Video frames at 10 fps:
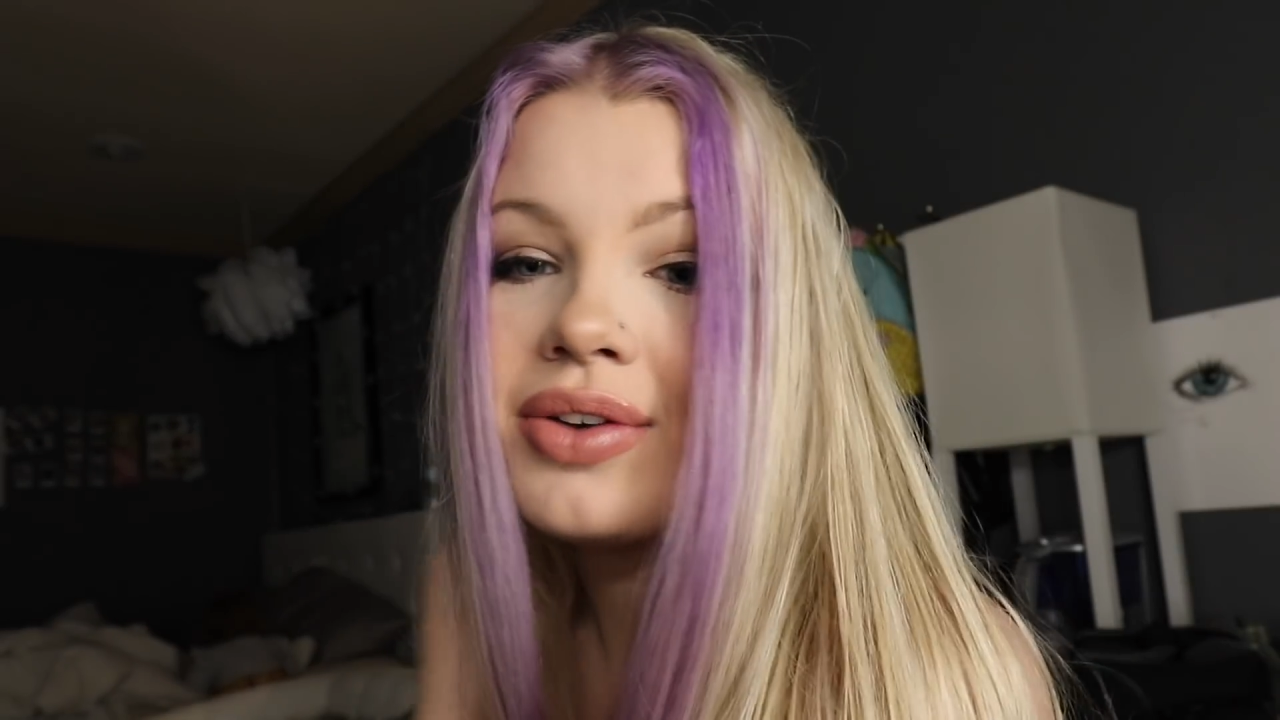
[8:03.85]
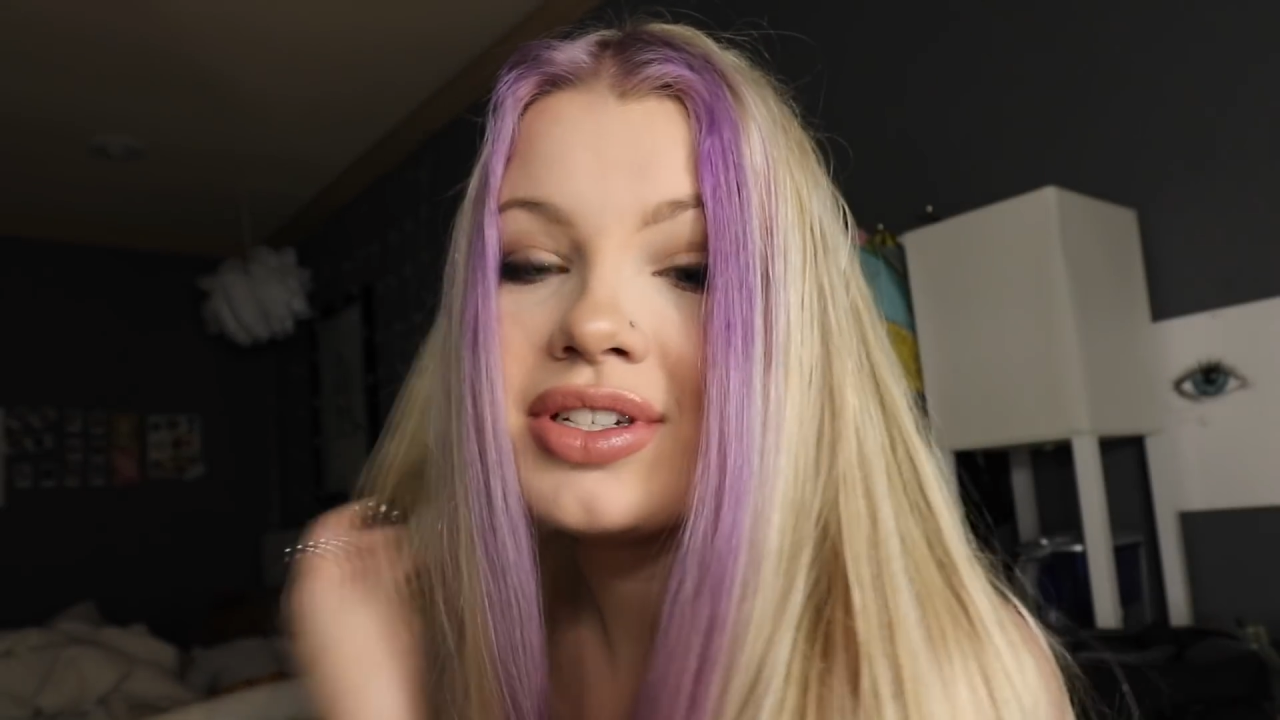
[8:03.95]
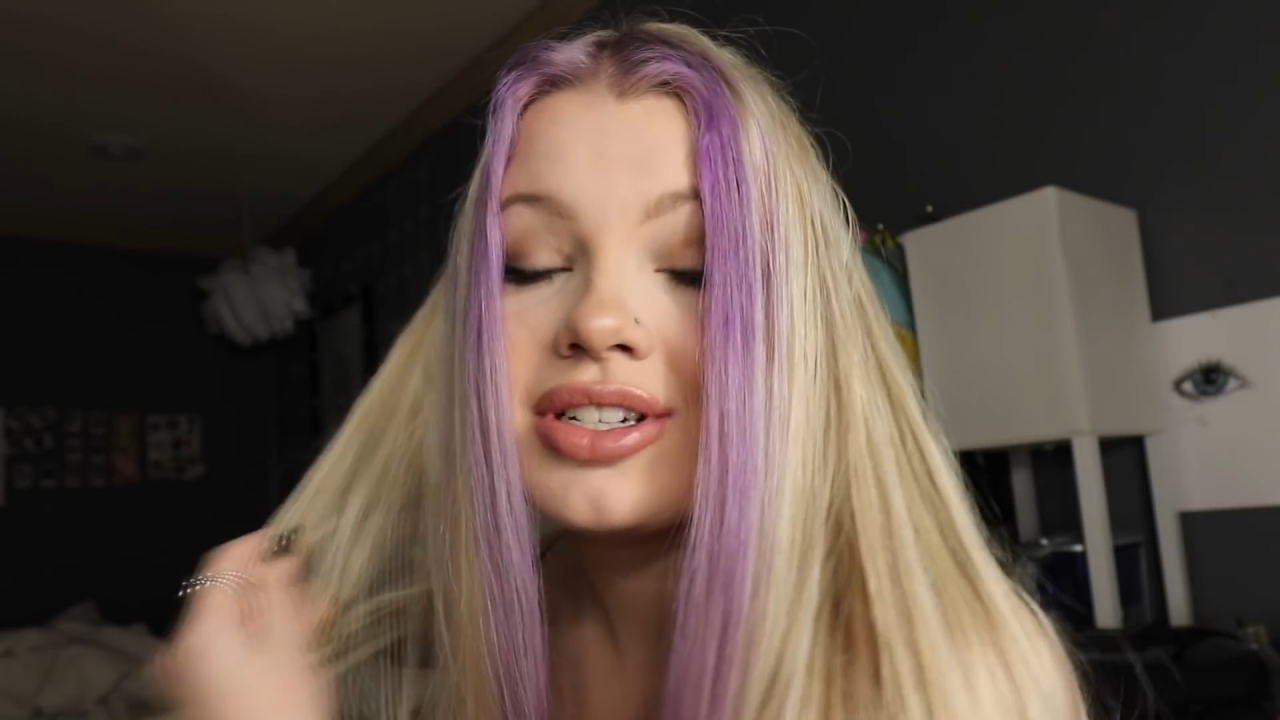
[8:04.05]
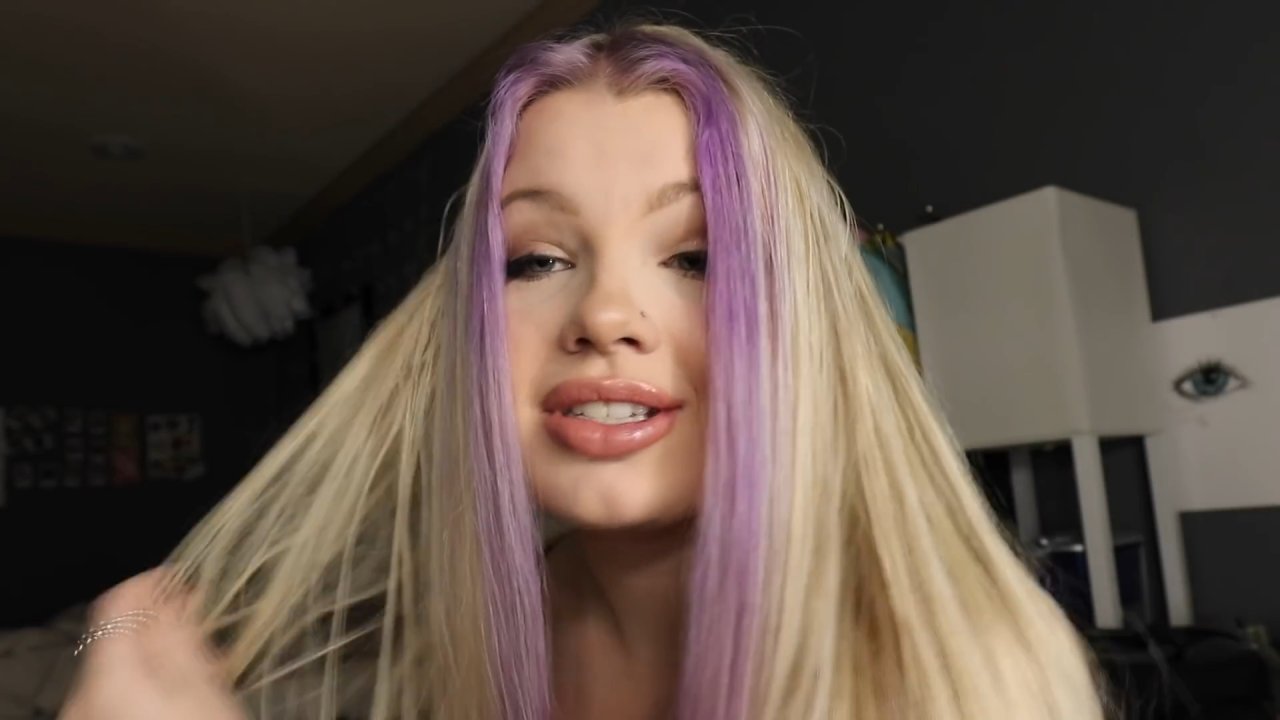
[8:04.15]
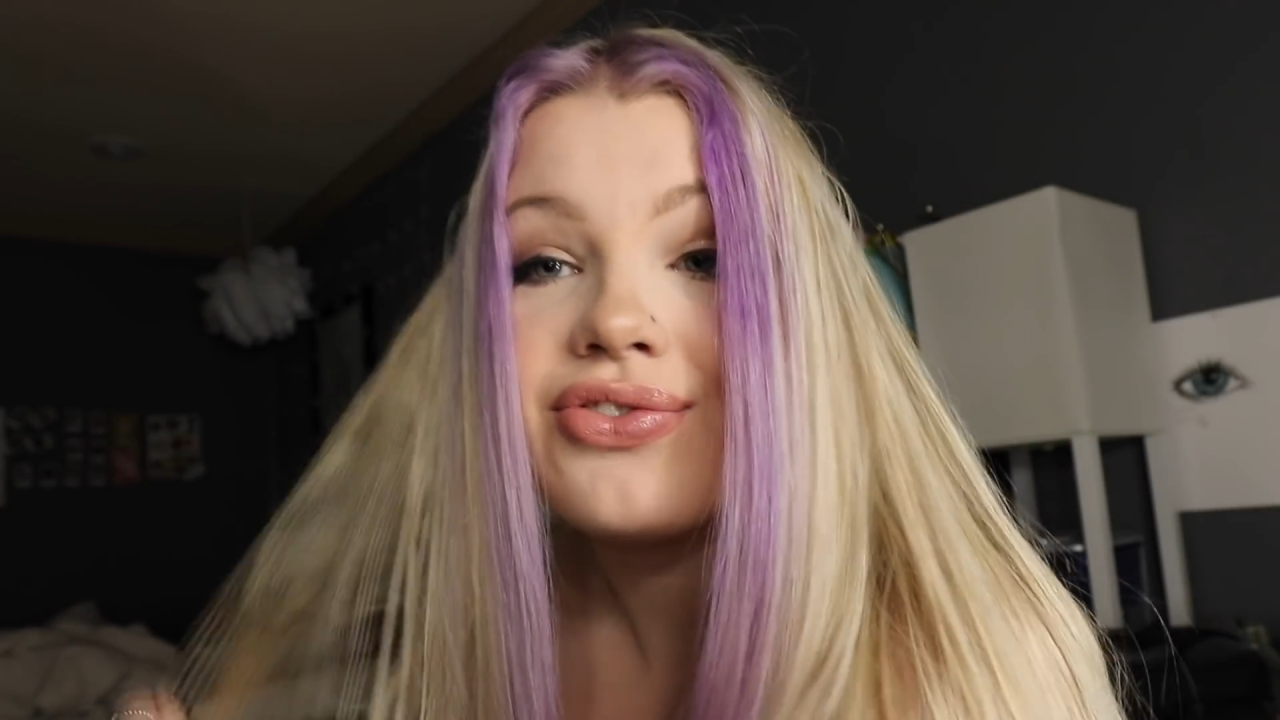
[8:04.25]
It
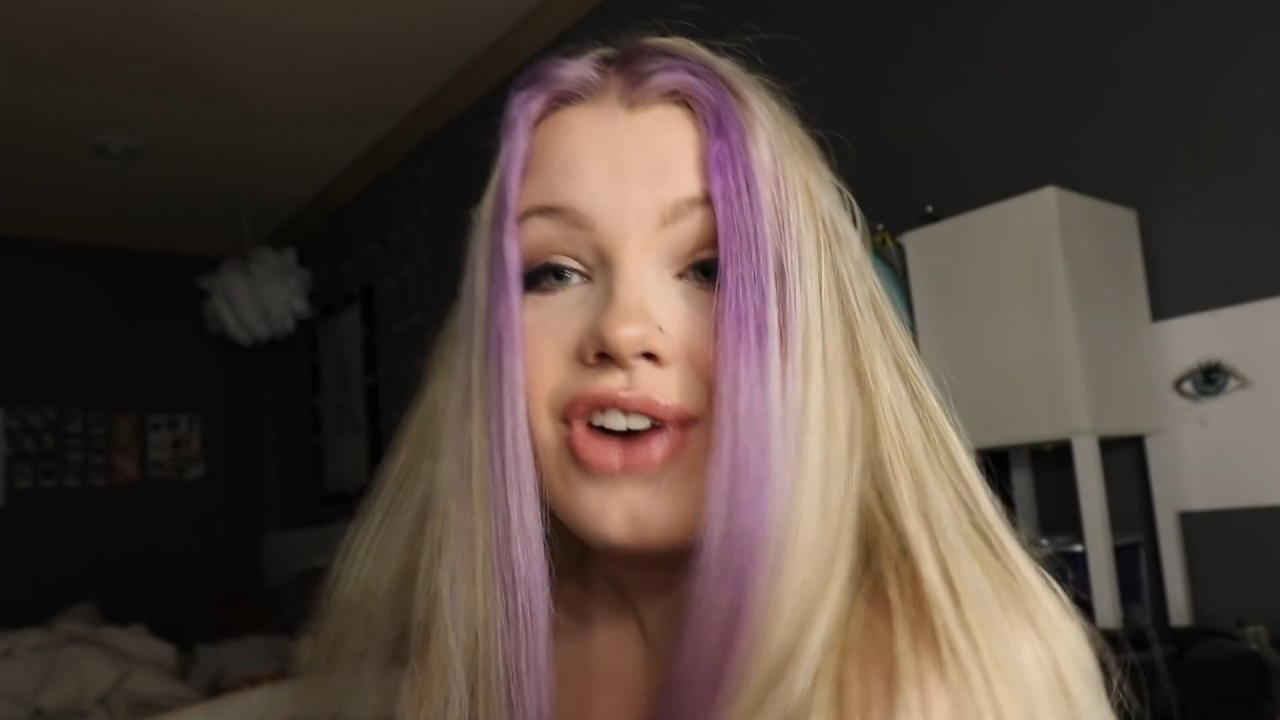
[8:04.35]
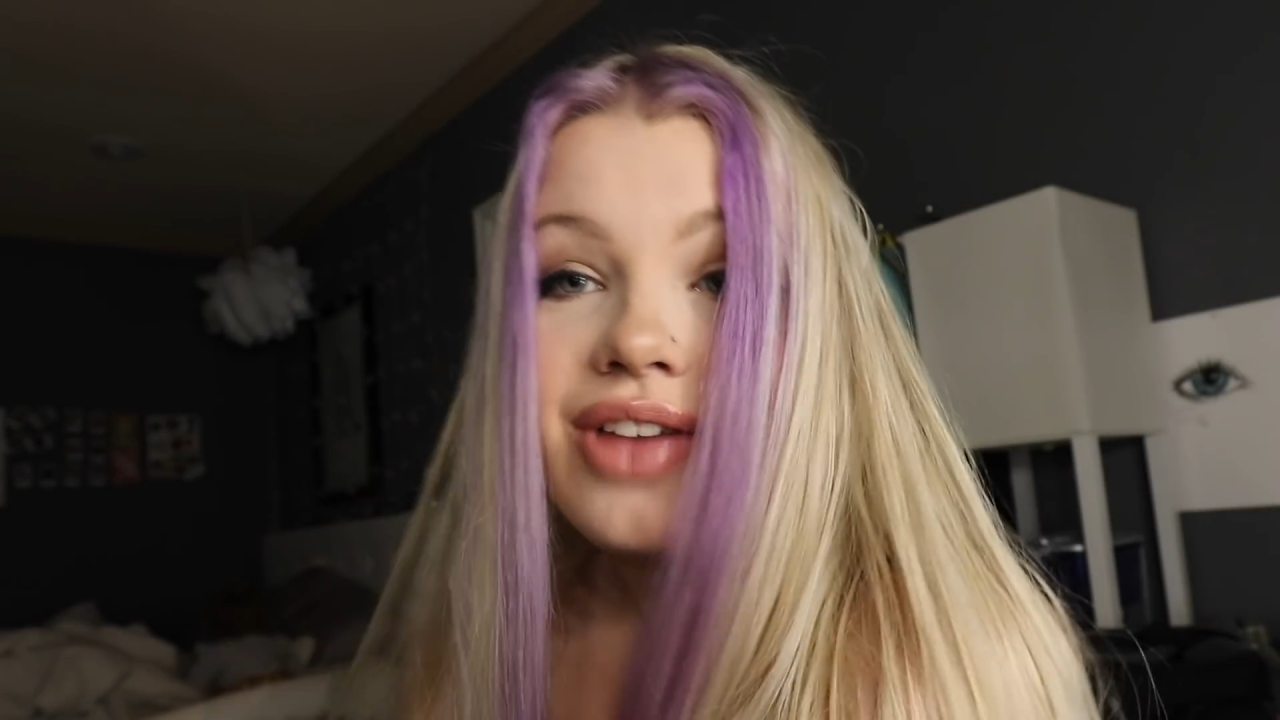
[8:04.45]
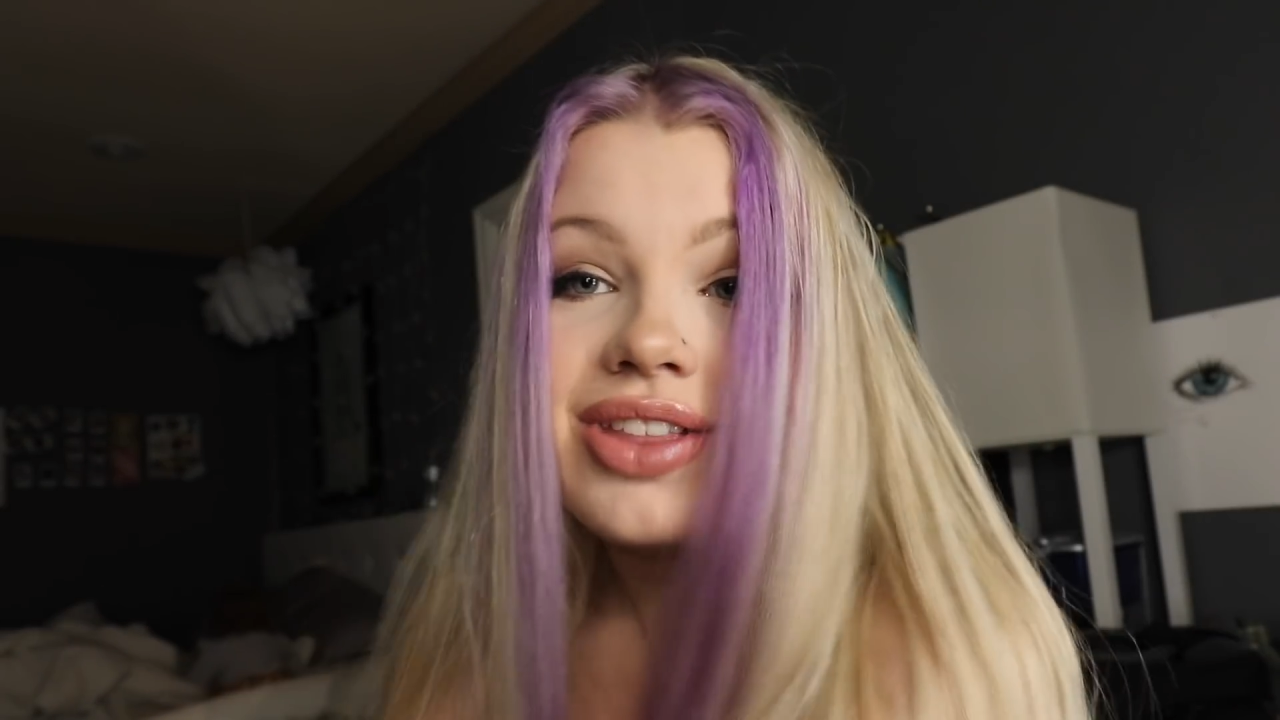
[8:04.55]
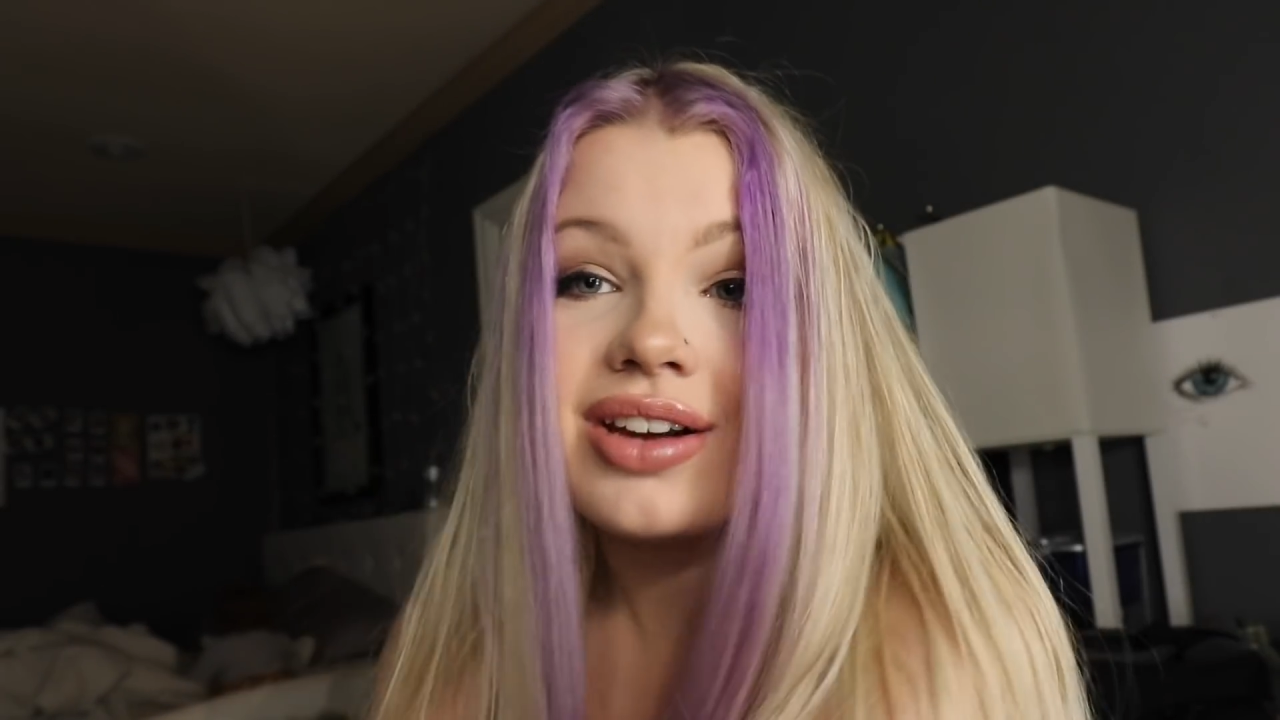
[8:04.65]
was just a fun